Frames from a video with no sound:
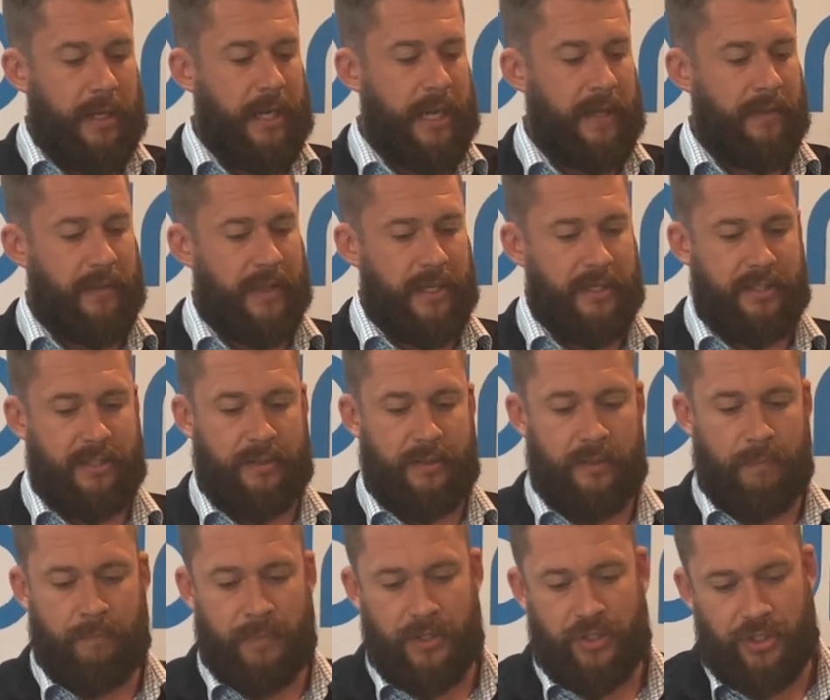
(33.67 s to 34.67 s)
And this
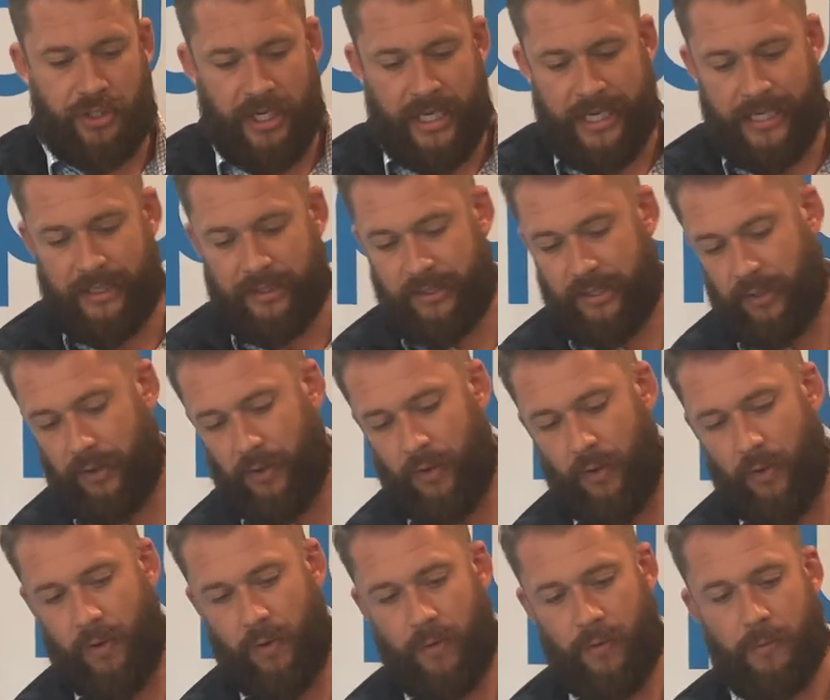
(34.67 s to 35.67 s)
machine's
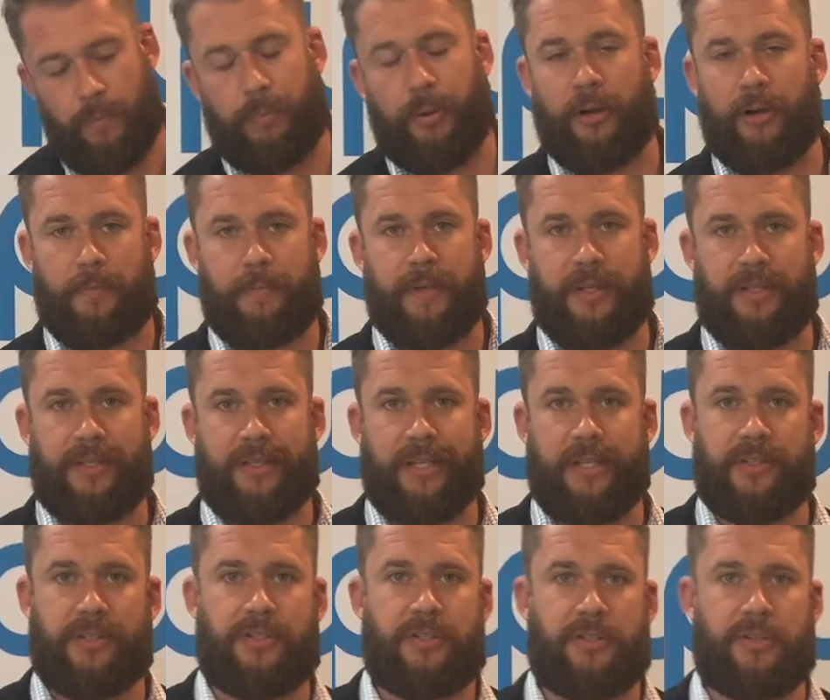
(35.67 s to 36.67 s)
whole purpose
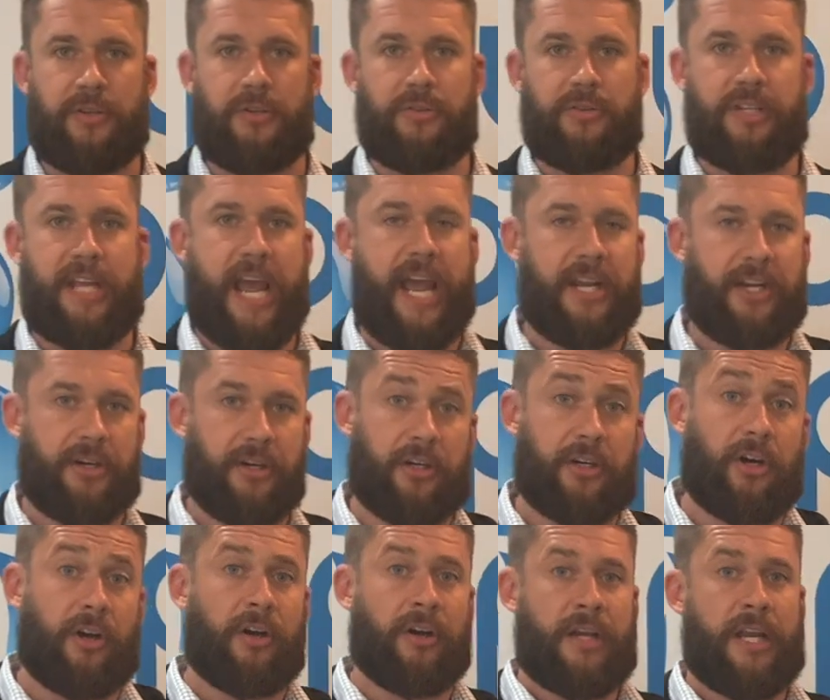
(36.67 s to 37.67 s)
is to take your
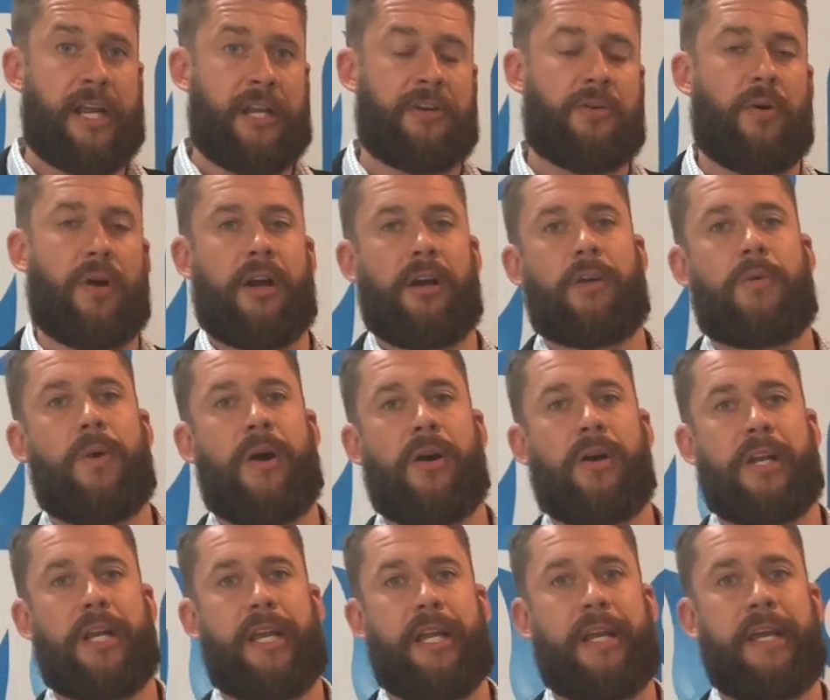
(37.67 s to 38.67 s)
current indoor air
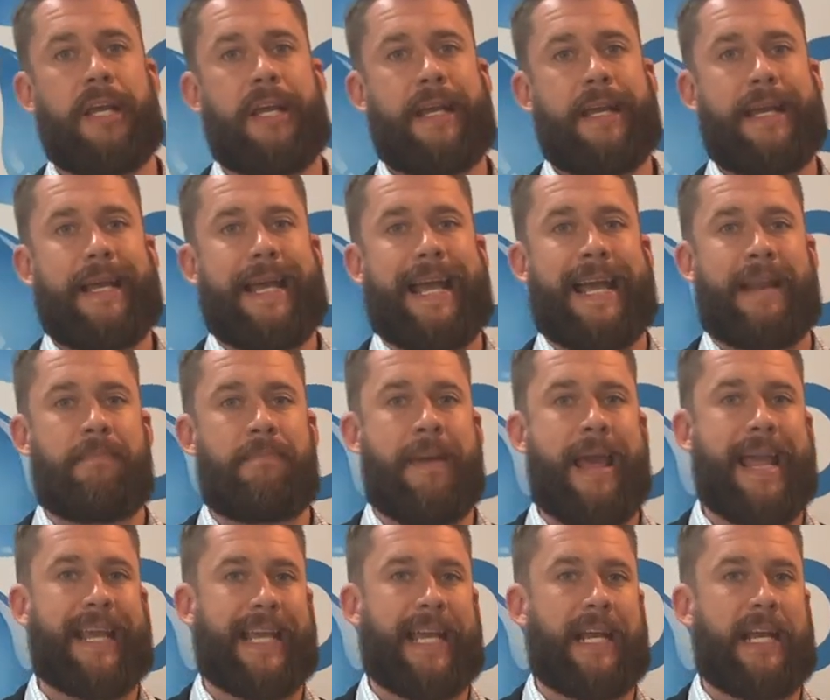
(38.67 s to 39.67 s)
quality and
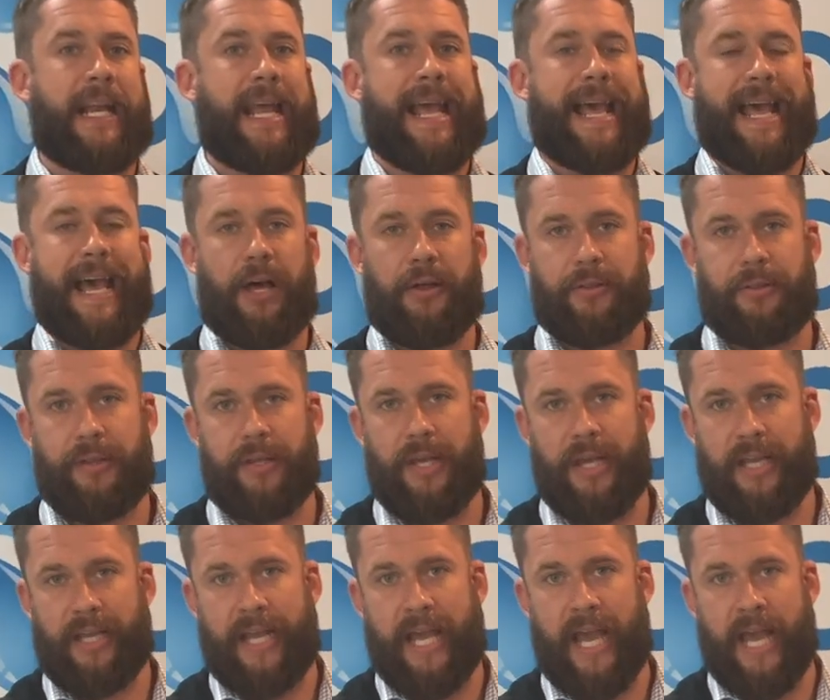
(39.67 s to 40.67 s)
make it healthy
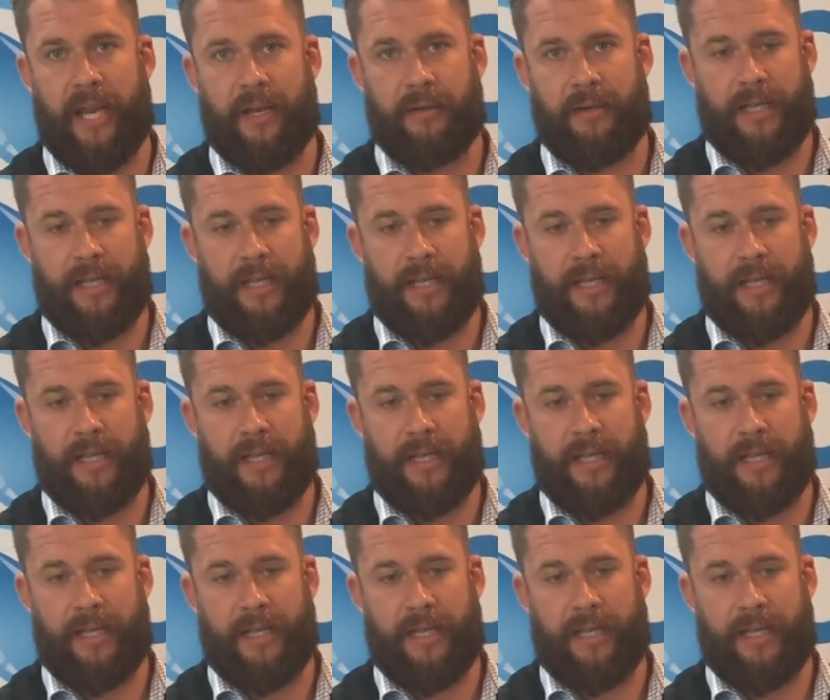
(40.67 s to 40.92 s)
again.